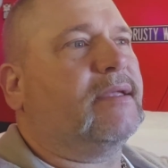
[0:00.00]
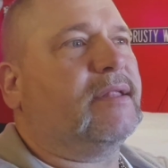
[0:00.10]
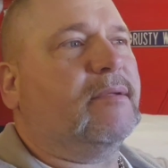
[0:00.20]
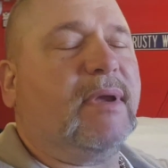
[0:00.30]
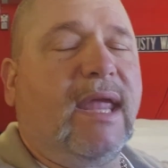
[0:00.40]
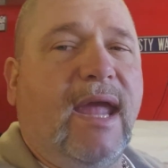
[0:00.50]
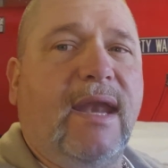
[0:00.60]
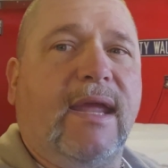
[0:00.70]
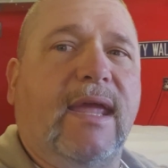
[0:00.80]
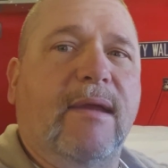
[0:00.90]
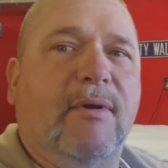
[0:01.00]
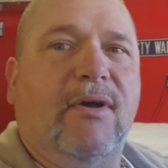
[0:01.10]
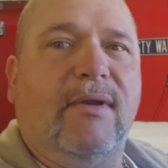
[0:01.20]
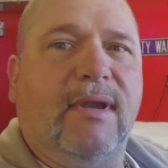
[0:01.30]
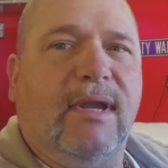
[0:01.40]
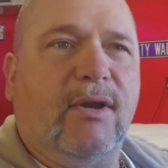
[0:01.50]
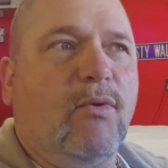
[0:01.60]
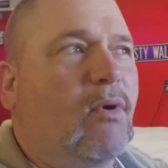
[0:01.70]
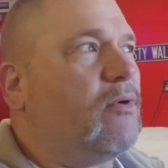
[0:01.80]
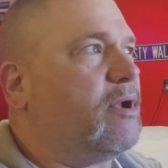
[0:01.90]
The mechanic came out and
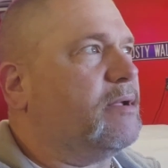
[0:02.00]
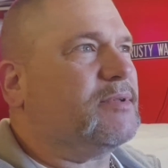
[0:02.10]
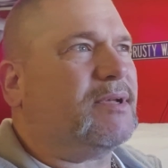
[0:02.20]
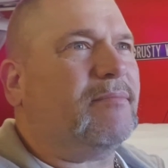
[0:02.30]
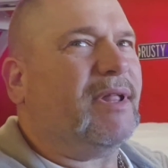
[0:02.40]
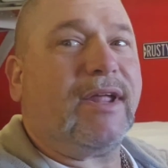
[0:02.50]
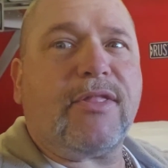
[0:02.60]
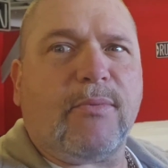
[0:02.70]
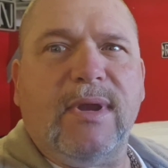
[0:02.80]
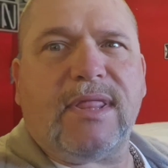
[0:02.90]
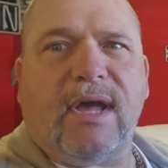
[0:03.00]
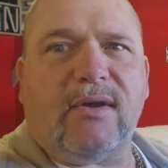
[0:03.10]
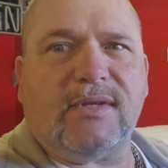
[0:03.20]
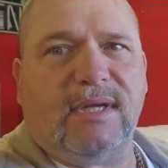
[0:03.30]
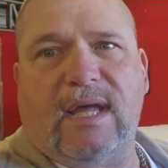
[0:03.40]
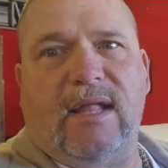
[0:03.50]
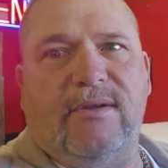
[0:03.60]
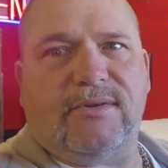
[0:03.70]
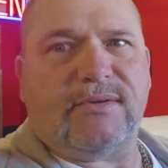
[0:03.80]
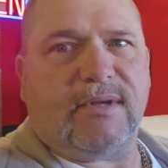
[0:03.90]
quoted him something like
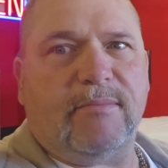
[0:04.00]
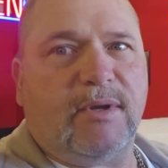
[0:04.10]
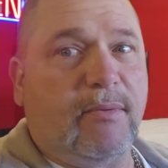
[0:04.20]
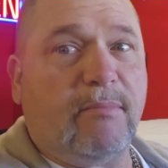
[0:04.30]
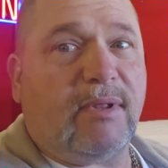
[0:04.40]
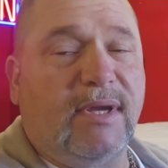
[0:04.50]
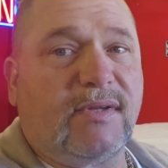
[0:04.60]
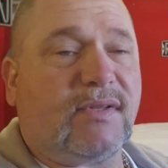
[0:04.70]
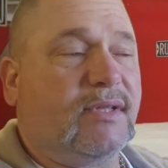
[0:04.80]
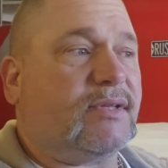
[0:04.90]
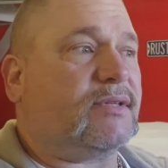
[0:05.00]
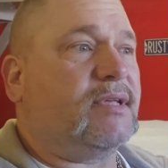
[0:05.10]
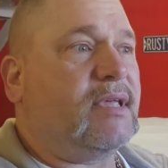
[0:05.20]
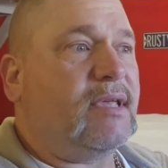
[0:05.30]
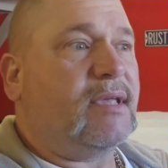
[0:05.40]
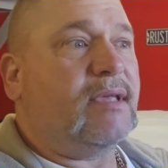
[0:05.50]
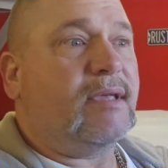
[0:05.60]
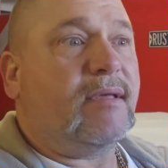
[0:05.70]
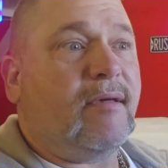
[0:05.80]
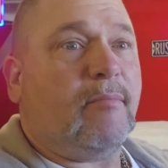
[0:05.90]
$3,000 or something to replace this
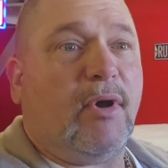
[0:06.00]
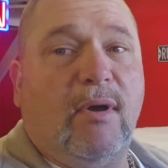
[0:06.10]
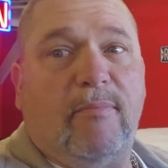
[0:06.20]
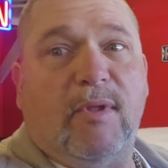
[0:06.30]
pump.